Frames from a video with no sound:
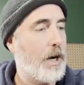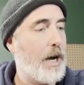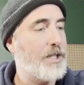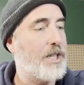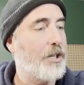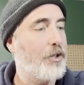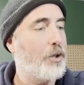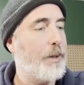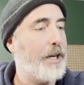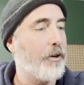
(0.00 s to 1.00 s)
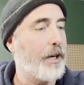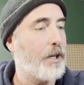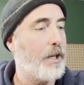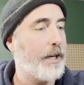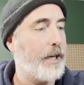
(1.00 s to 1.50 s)
until you hear it
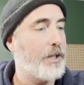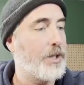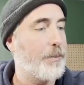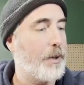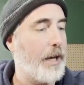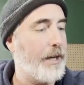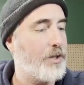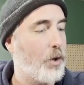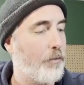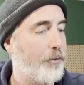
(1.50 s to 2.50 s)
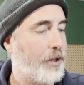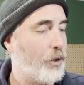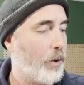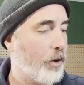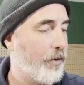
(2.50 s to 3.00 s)
click into place. Hopefully
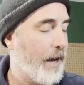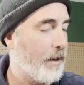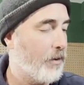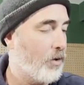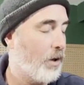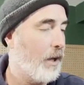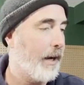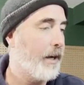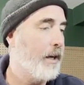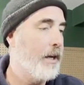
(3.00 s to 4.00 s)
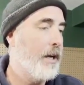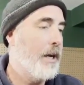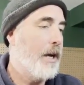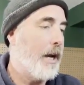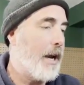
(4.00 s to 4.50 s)
you heard that little click.
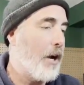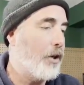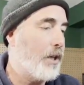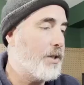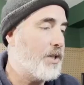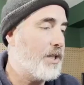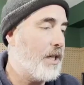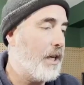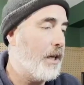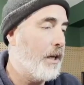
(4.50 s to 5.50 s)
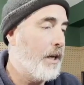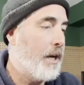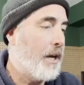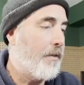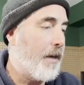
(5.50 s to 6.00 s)
And now you can see
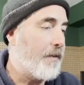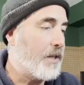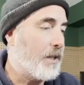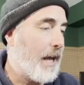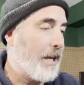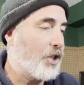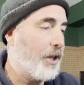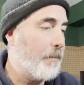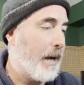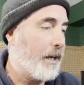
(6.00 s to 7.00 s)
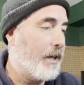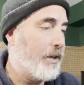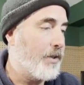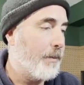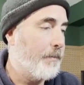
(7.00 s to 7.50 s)
that this latching
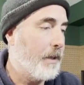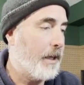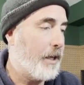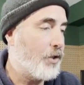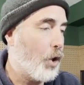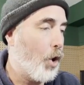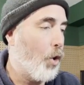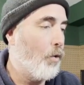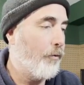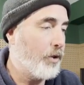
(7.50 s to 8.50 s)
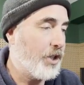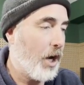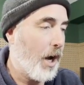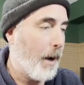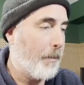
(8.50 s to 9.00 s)
mechanism is over
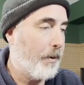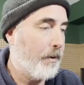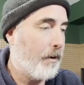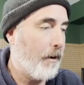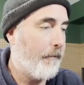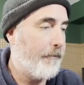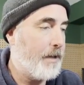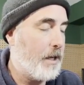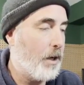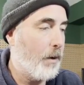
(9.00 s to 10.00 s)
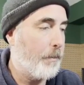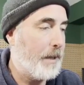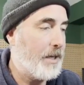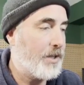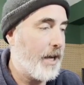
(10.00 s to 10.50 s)
top of the
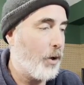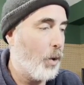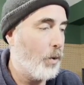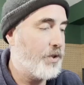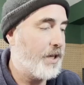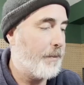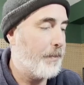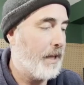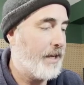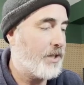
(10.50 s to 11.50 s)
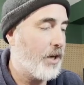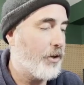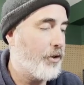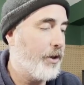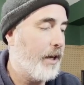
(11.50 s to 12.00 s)
piece that holds it in place
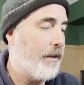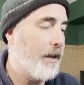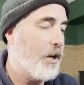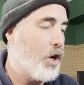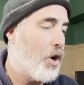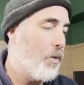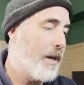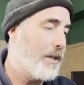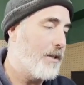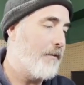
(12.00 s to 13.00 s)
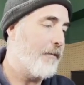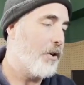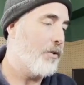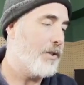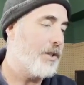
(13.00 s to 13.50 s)
underneath. I know that's
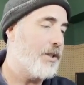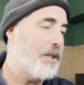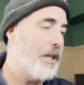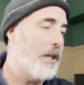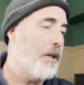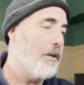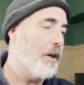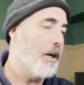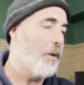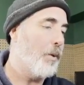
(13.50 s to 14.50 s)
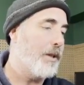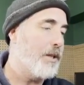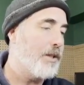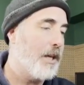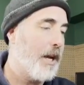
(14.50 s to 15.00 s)
difficult to see with
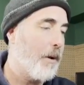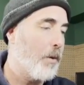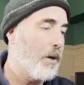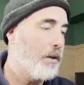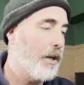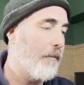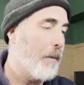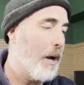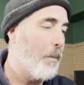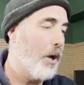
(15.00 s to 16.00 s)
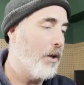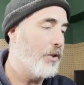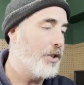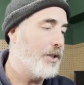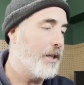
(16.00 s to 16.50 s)
this camera. You have my
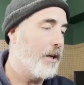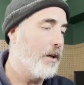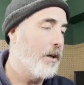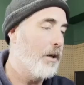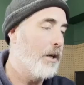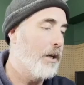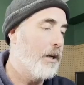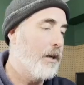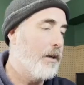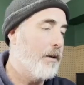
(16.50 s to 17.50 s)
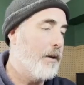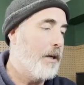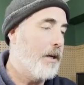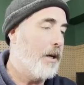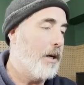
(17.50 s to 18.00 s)
apologies there.
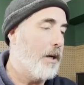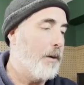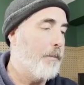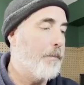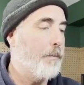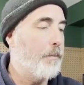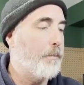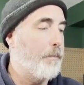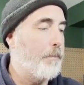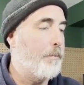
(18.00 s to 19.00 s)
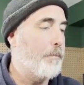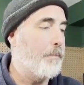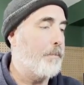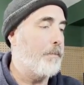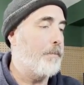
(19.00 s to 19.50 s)

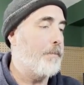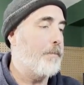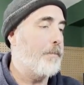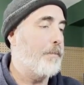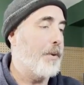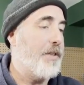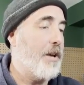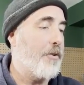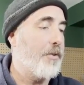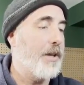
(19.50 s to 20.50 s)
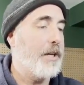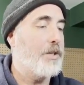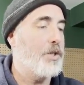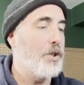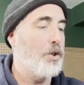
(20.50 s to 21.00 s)
But the other thing
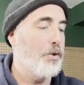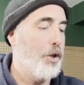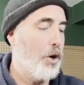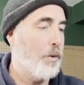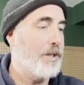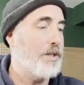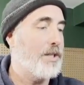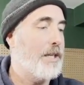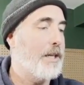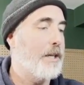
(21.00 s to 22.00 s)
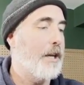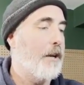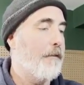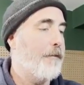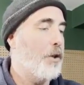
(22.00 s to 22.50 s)
is, you'll know it's seated
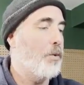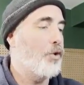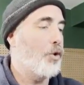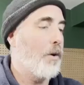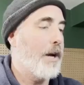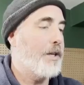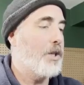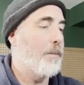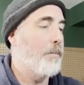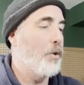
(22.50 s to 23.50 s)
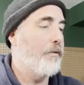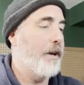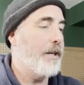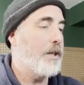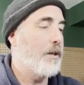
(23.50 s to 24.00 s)
if you try to move
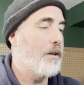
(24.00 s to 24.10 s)
it